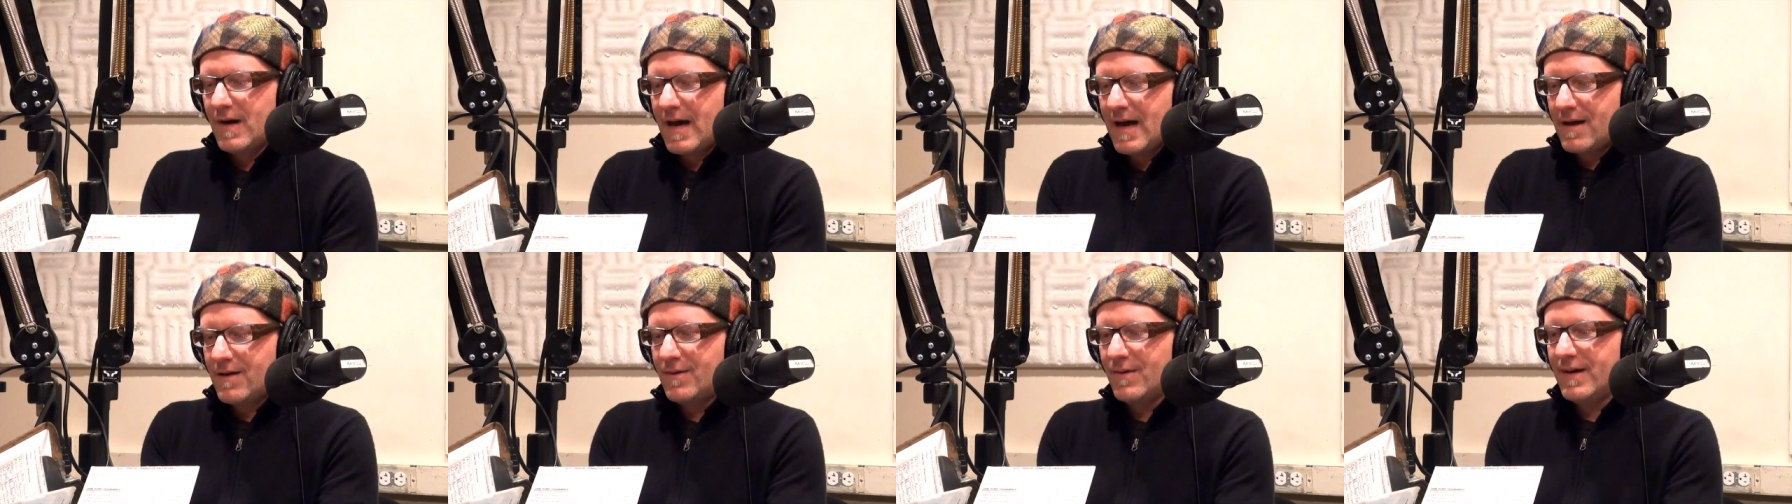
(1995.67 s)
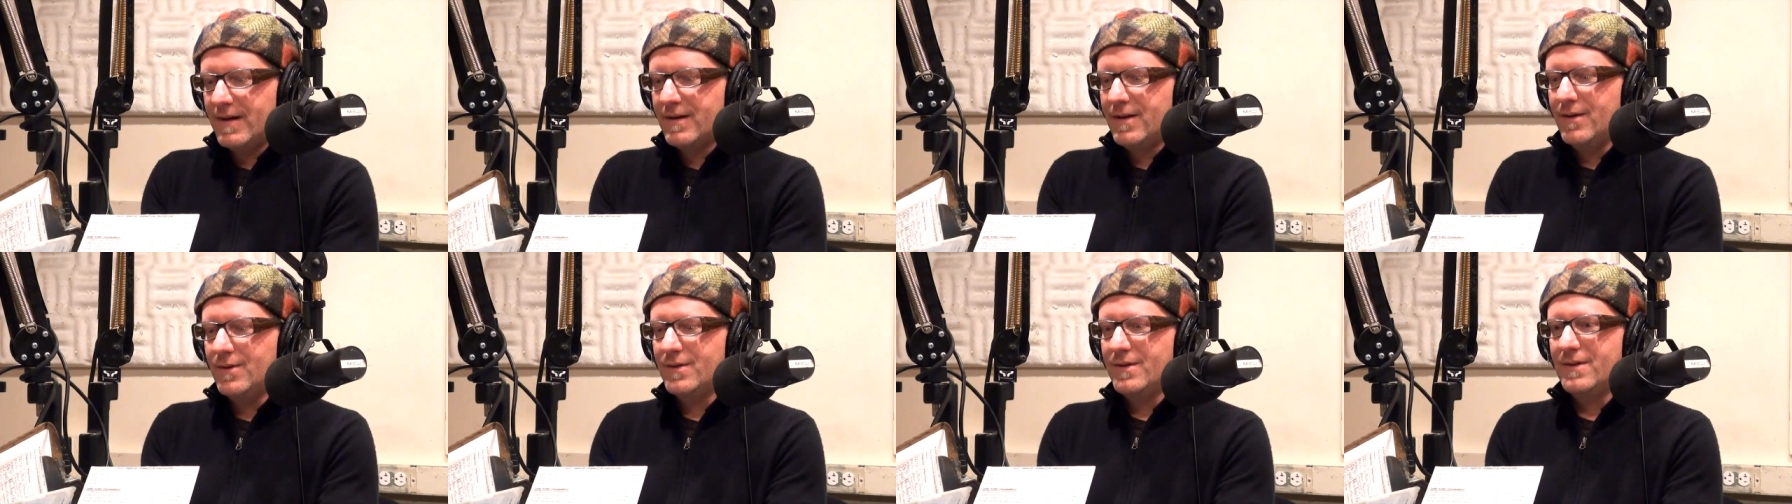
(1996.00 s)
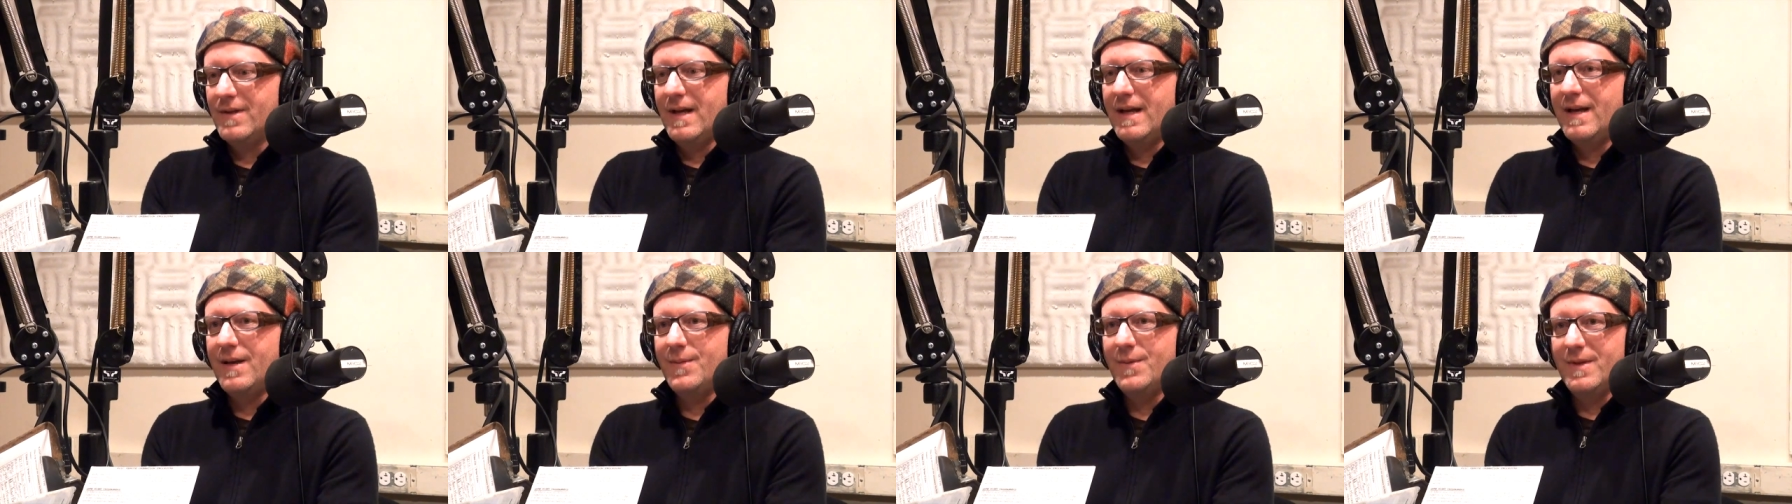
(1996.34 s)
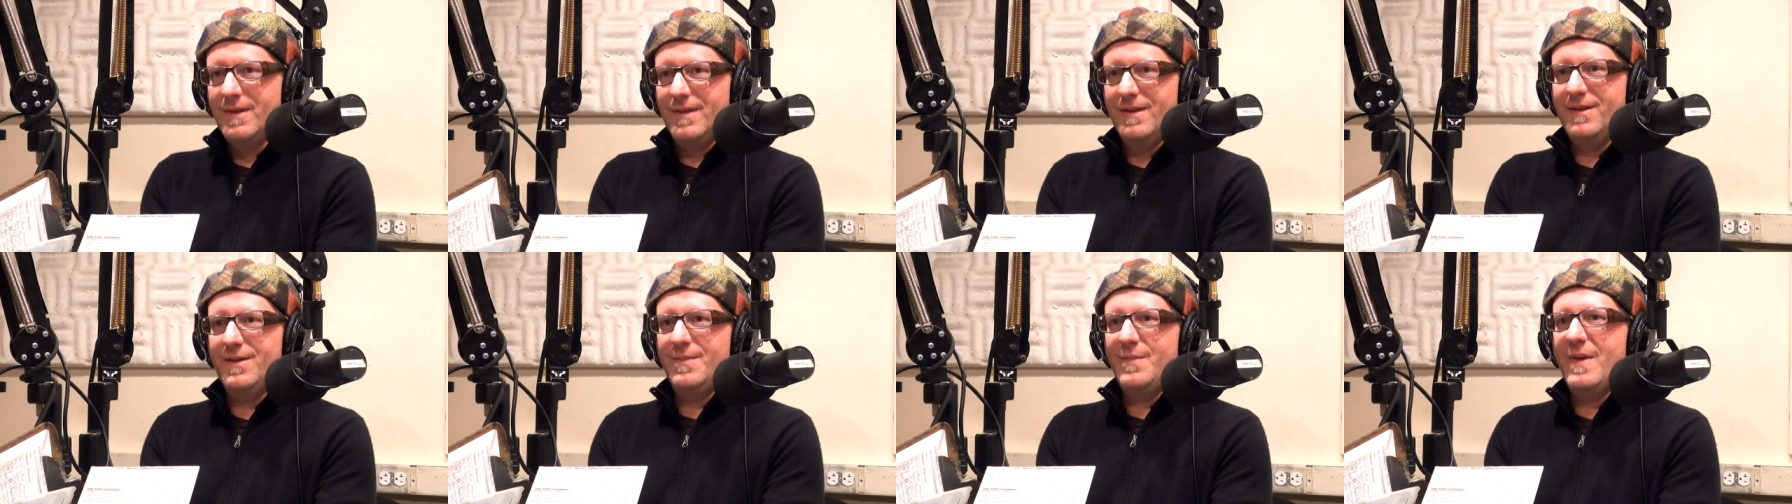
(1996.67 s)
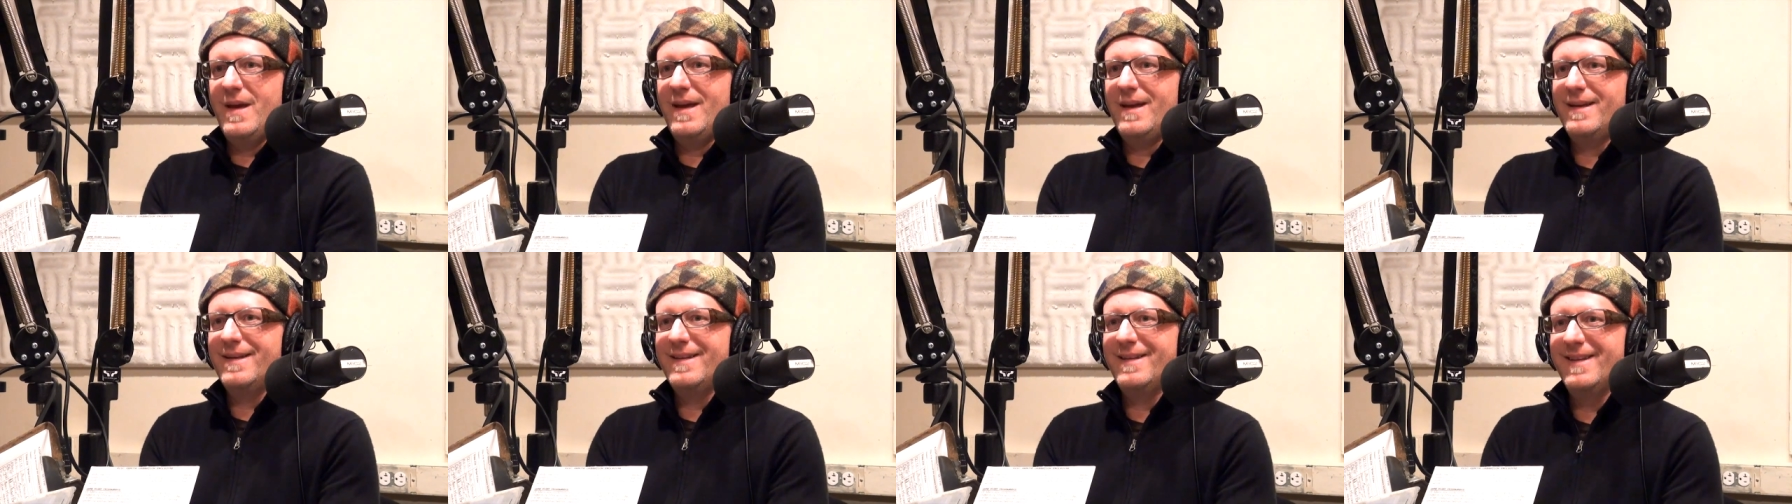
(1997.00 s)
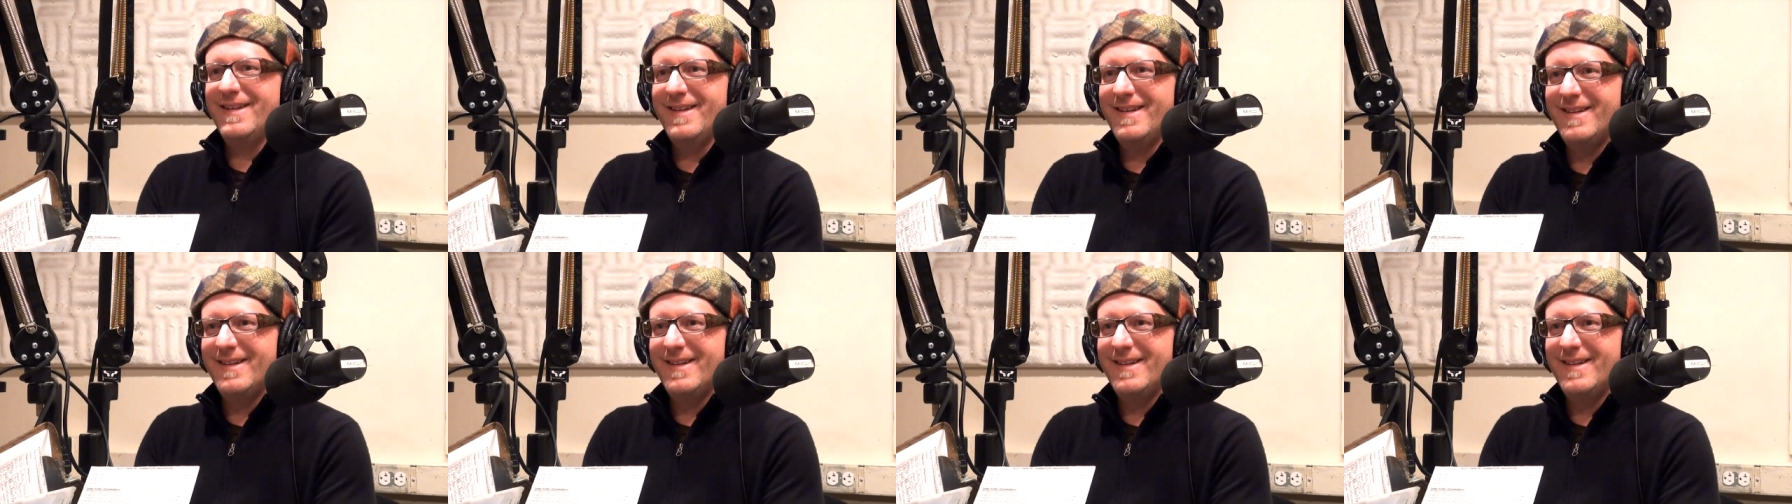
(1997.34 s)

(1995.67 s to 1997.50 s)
How do I go study with this man?